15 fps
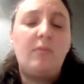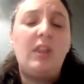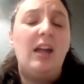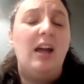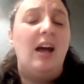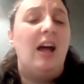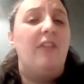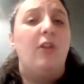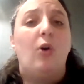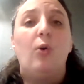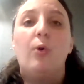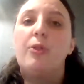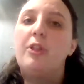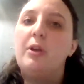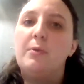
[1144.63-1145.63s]
And the
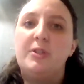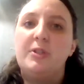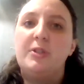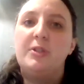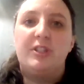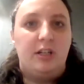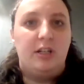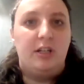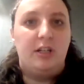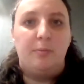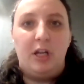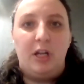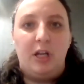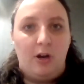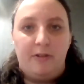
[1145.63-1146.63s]
whole thing was done in a
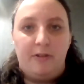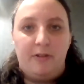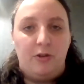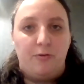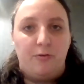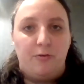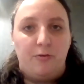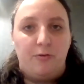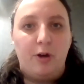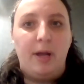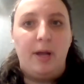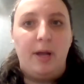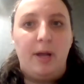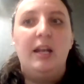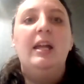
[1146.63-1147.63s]
PRFAQ
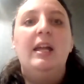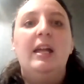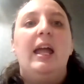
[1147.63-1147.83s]
format.